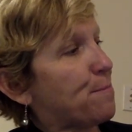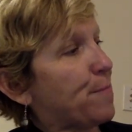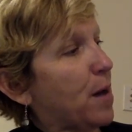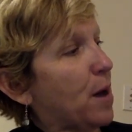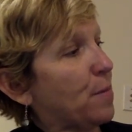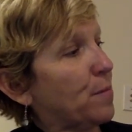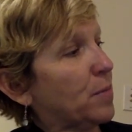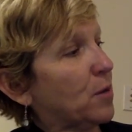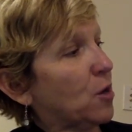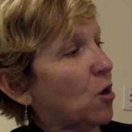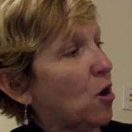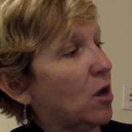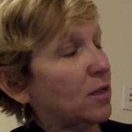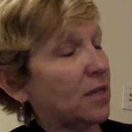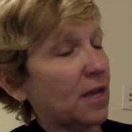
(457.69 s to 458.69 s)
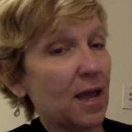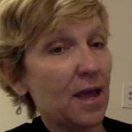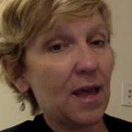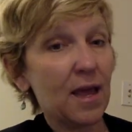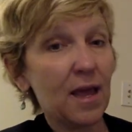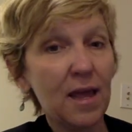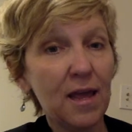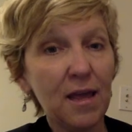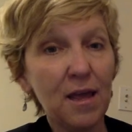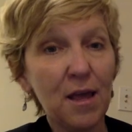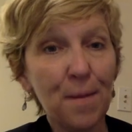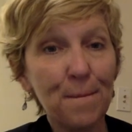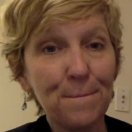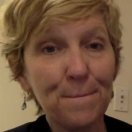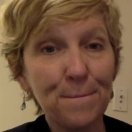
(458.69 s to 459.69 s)
bump called a
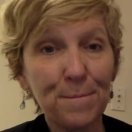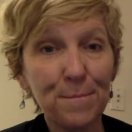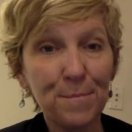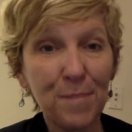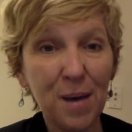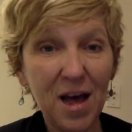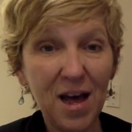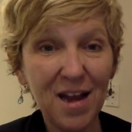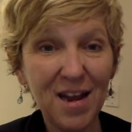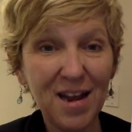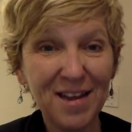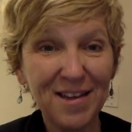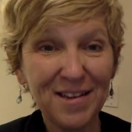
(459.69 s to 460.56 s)
bud.